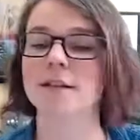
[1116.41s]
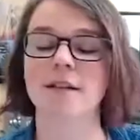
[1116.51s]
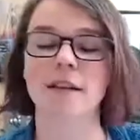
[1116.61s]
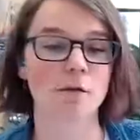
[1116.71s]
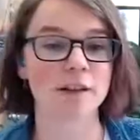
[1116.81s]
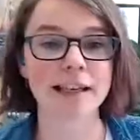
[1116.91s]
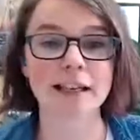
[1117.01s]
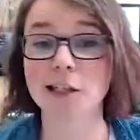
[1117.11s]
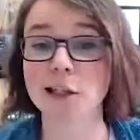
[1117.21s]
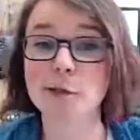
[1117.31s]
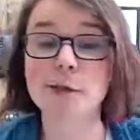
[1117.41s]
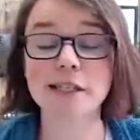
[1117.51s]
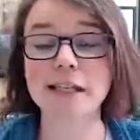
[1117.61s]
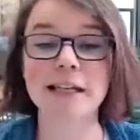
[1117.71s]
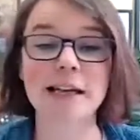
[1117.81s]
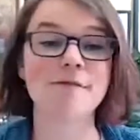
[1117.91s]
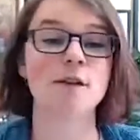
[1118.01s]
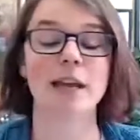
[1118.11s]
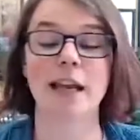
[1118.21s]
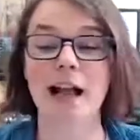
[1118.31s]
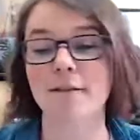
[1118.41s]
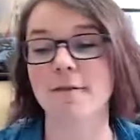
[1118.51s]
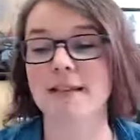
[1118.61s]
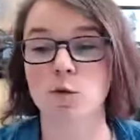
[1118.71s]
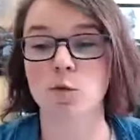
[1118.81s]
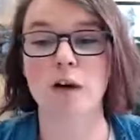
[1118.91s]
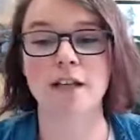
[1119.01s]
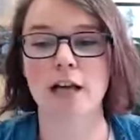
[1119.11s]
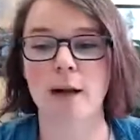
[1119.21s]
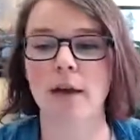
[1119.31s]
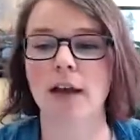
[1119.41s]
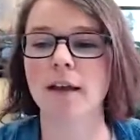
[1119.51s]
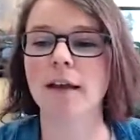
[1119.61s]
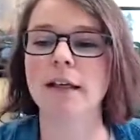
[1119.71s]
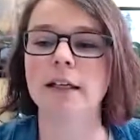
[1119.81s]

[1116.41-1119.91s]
Do they relate closely enough that we can have this as one topic?